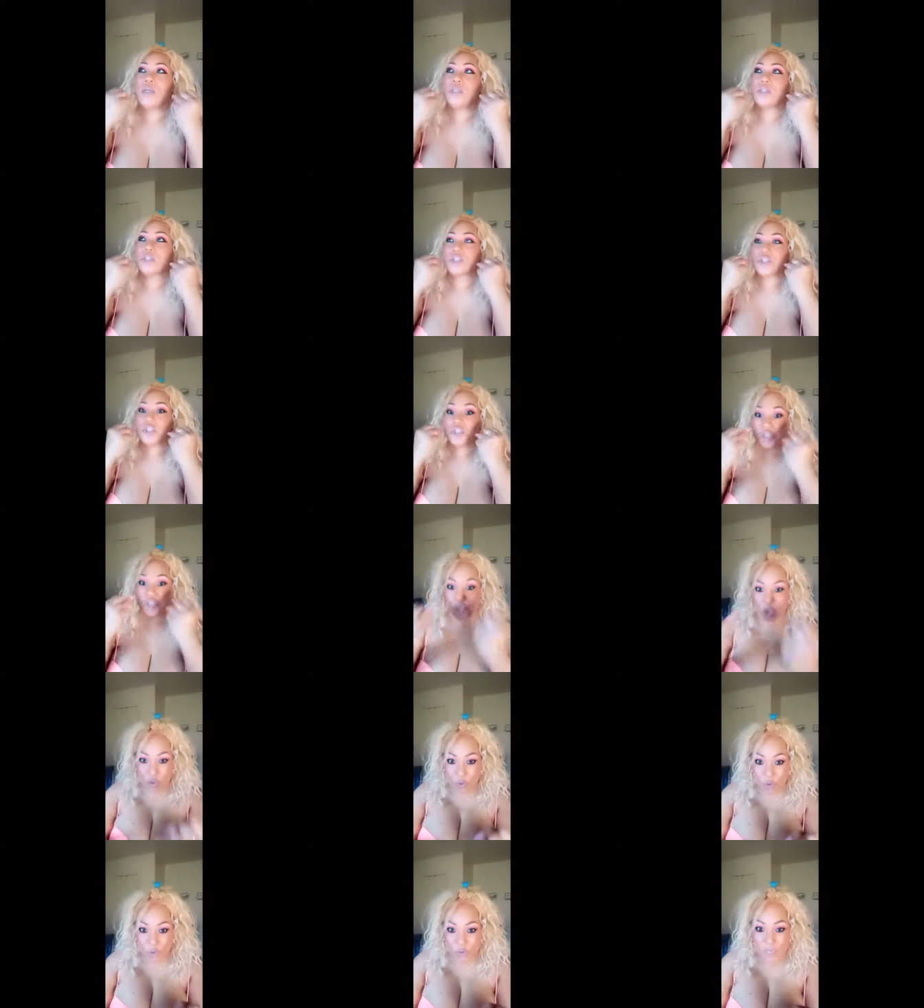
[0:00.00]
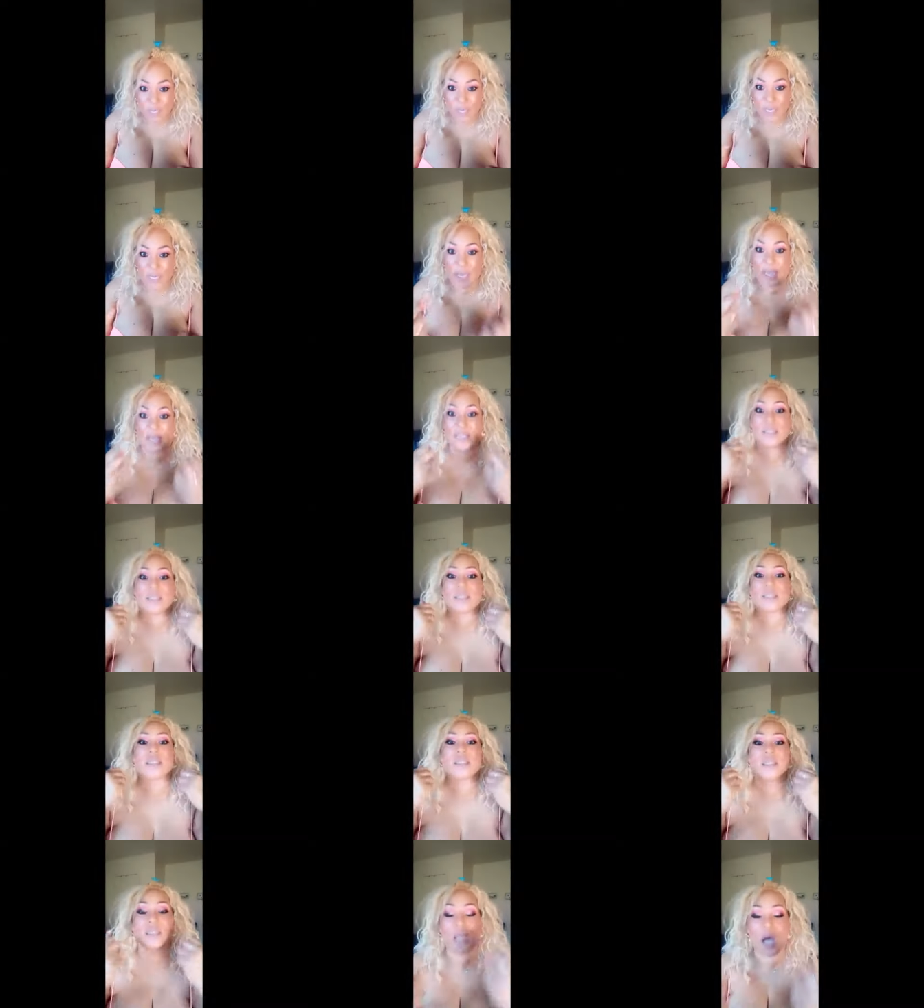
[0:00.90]
soothing and
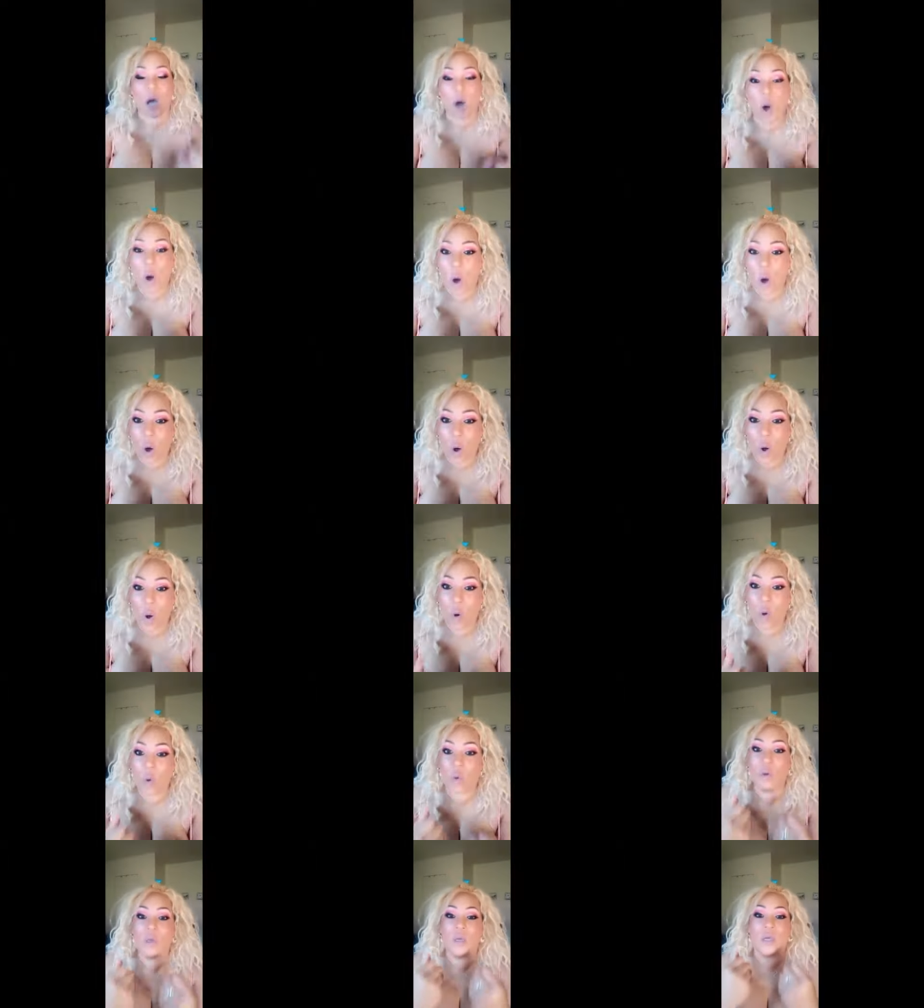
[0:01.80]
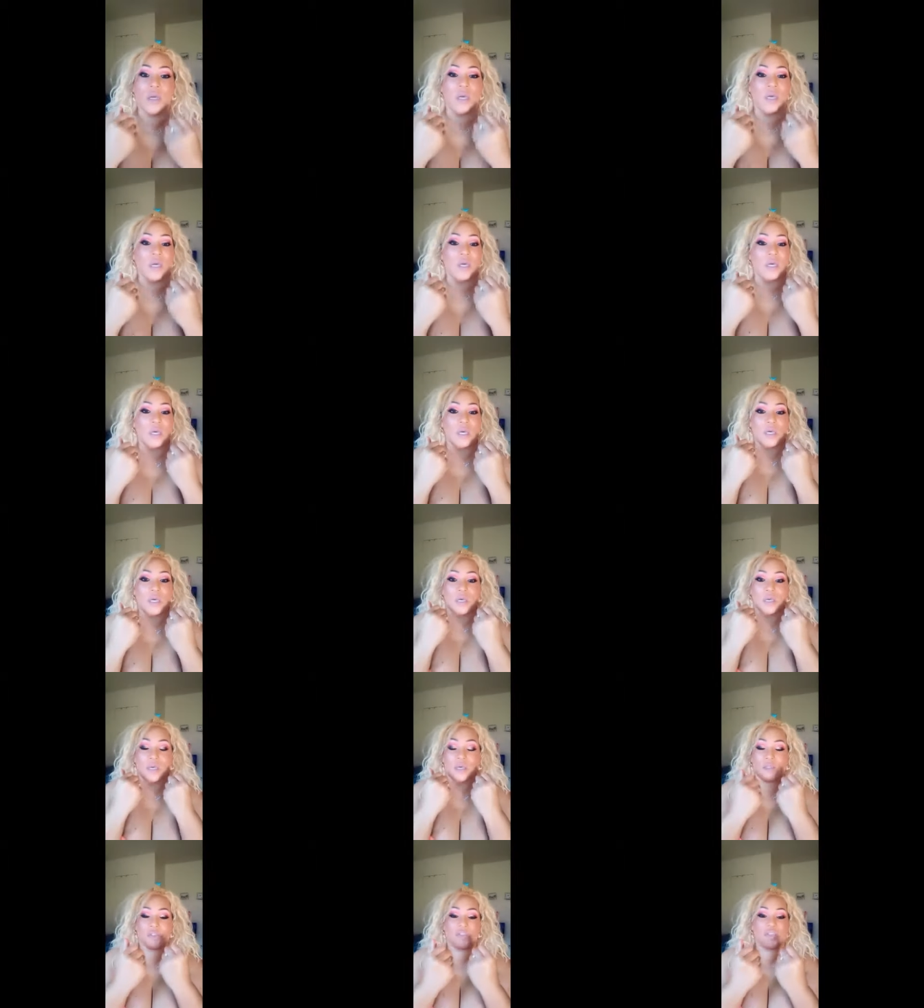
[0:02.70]
so
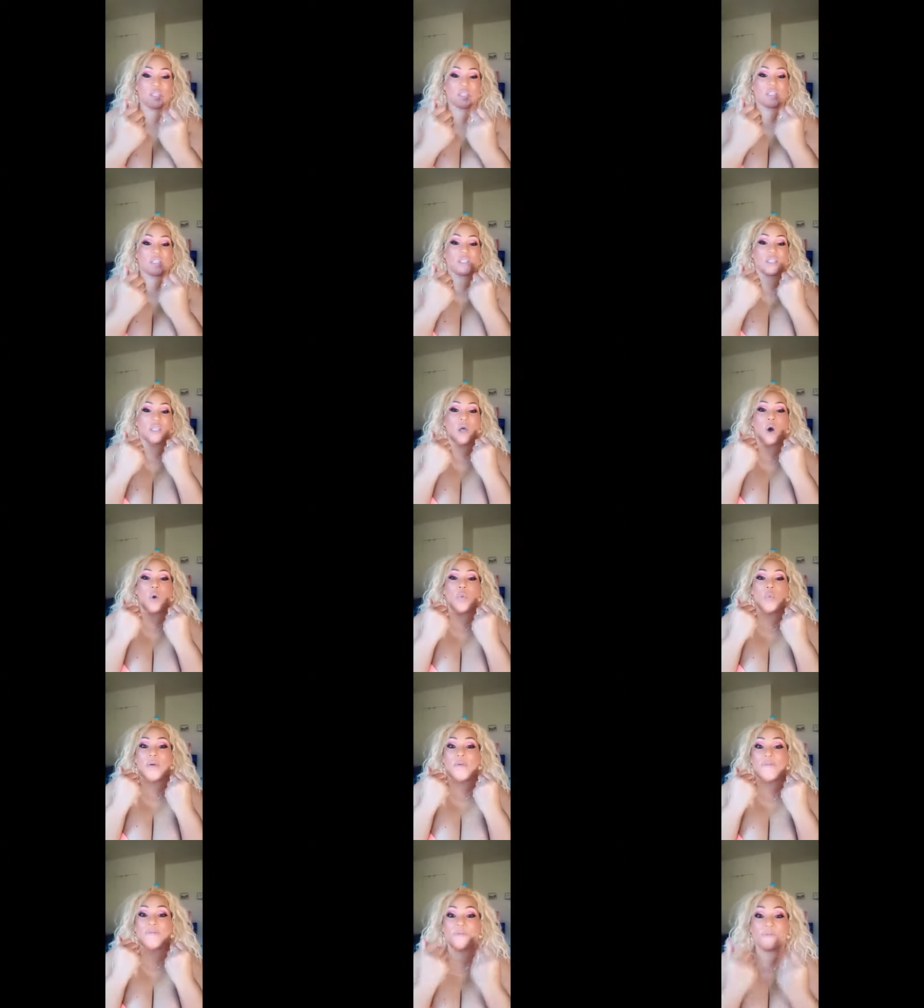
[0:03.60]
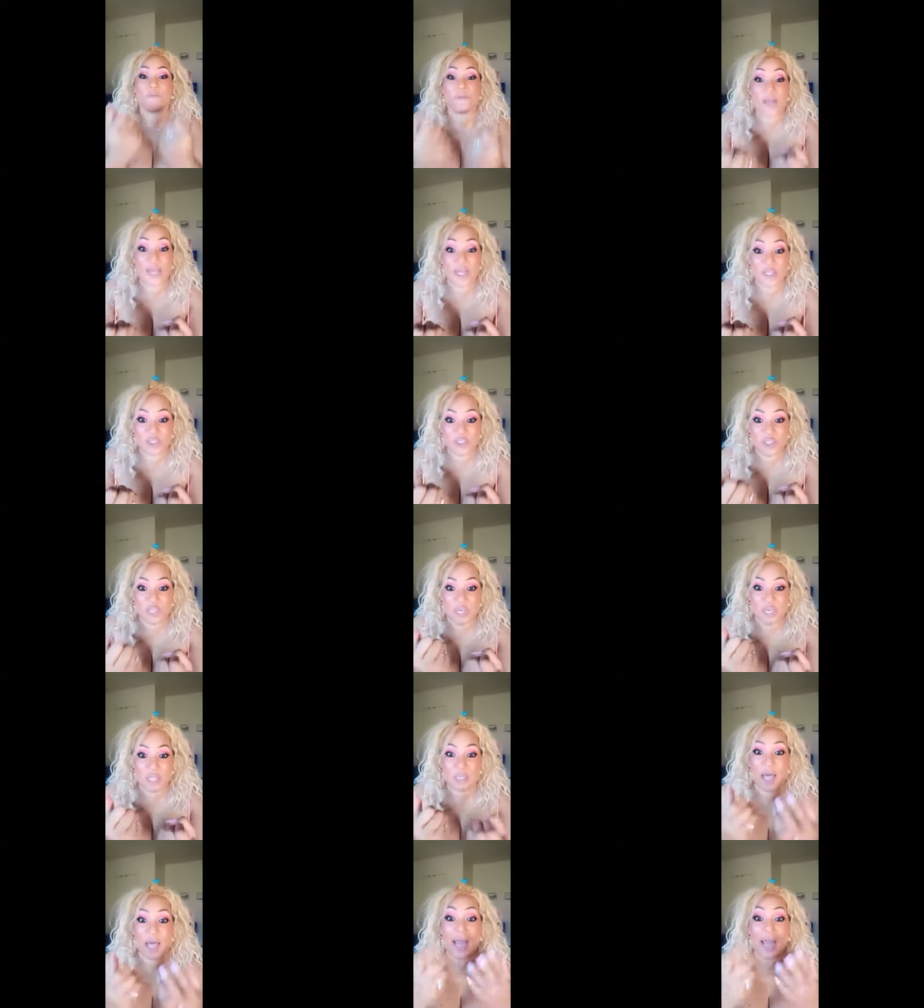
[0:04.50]
uh, just so
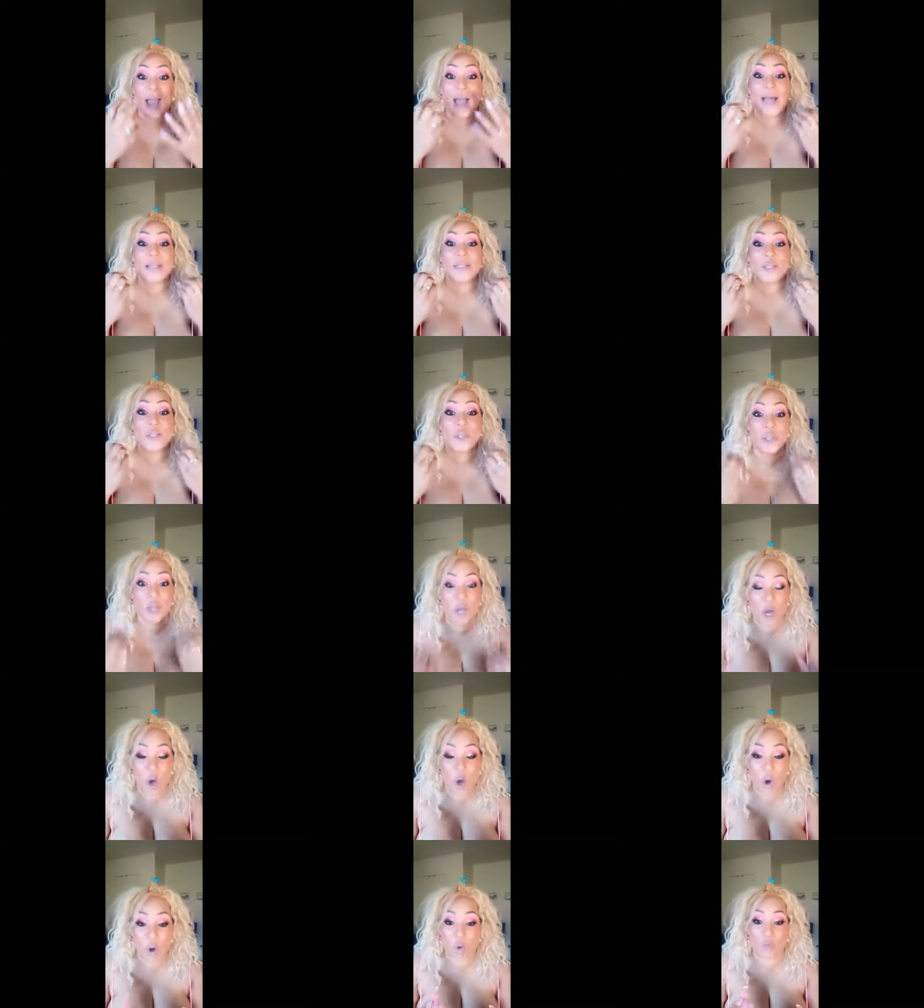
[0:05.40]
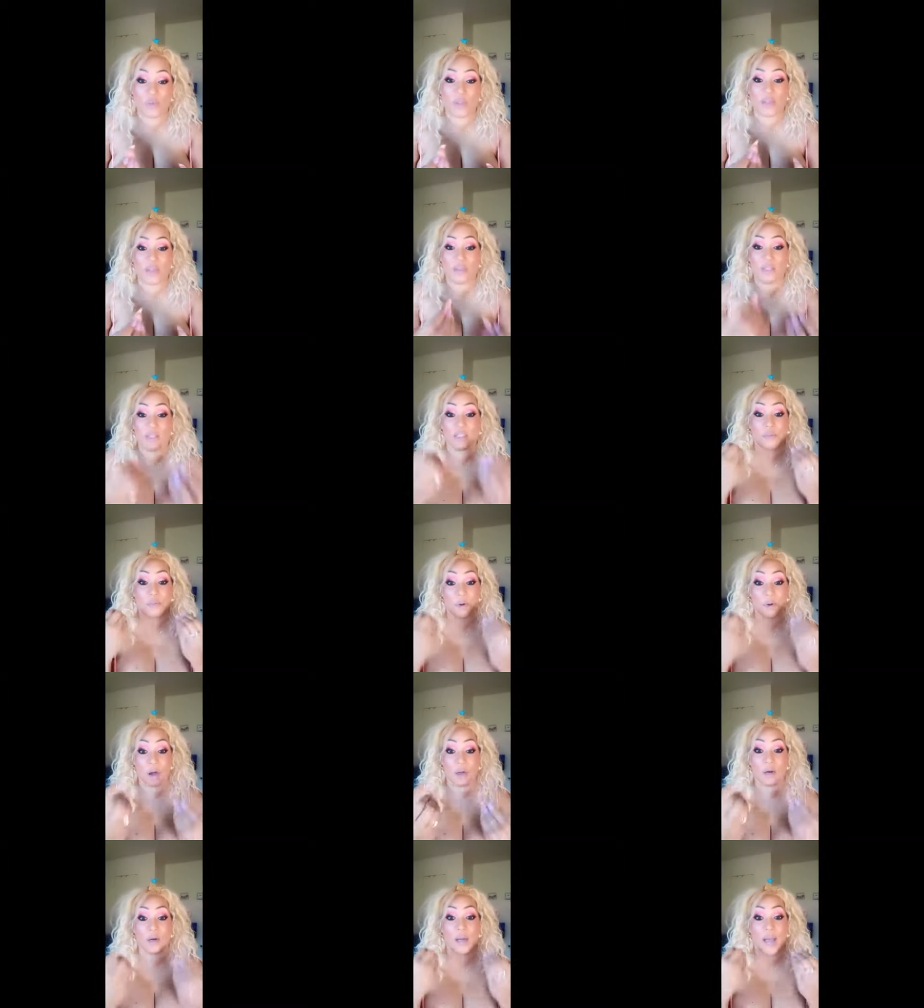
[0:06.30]
refreshing. Like I know that this
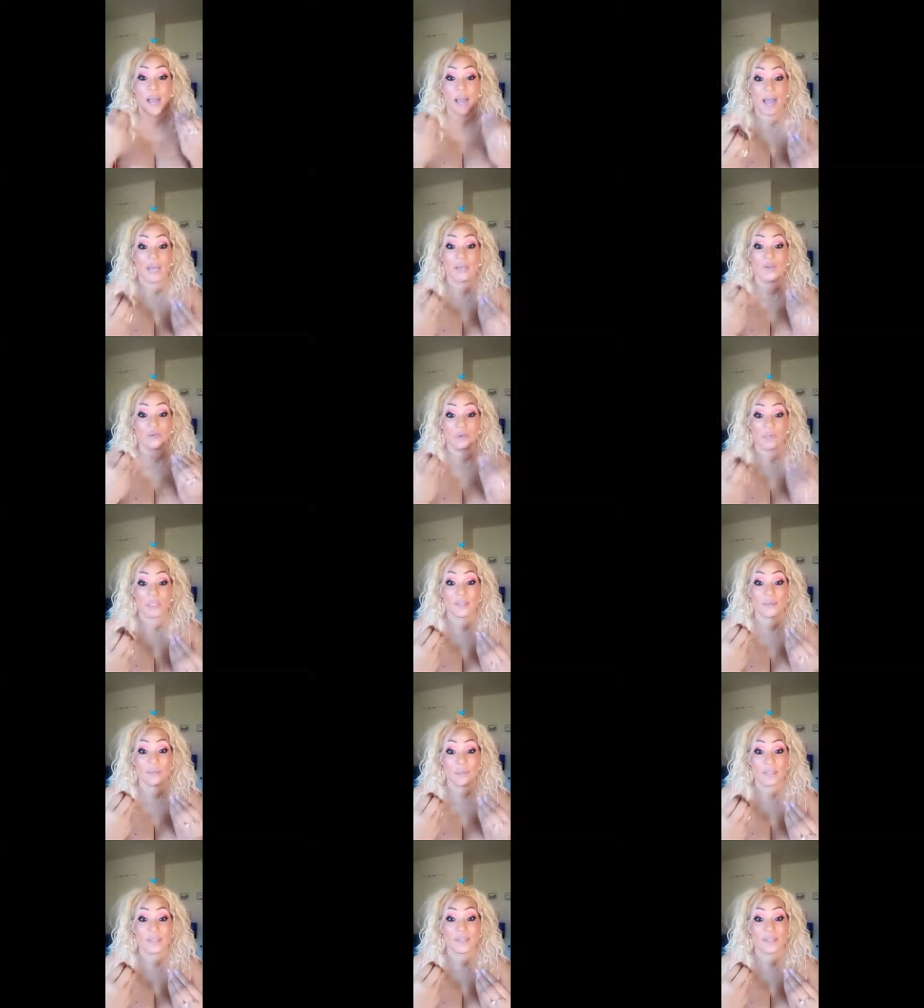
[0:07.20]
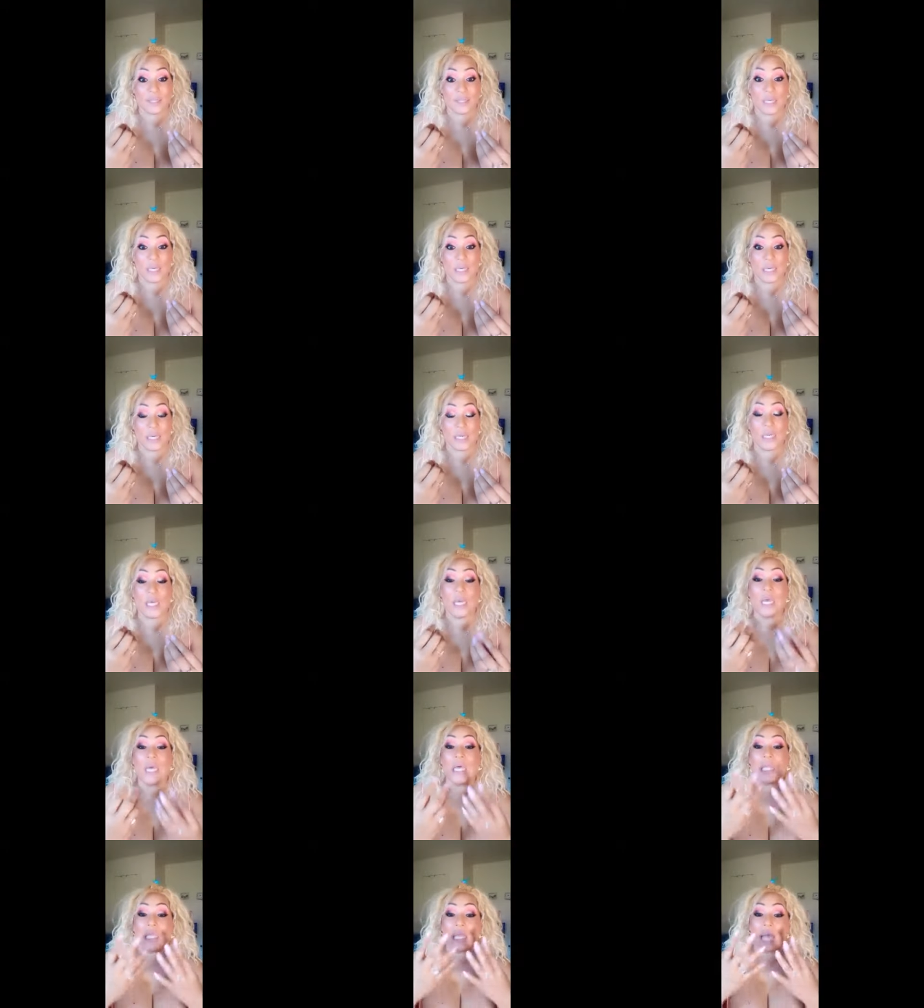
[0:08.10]
product hydrates my skin.
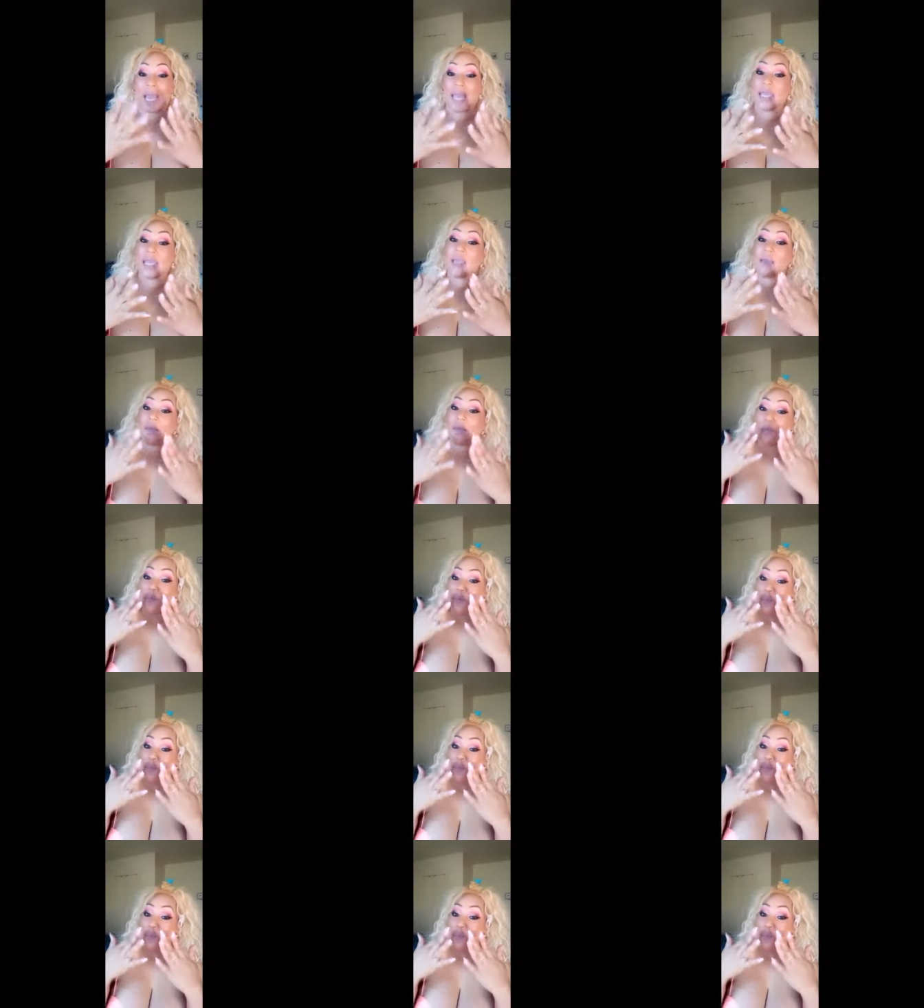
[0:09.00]
Like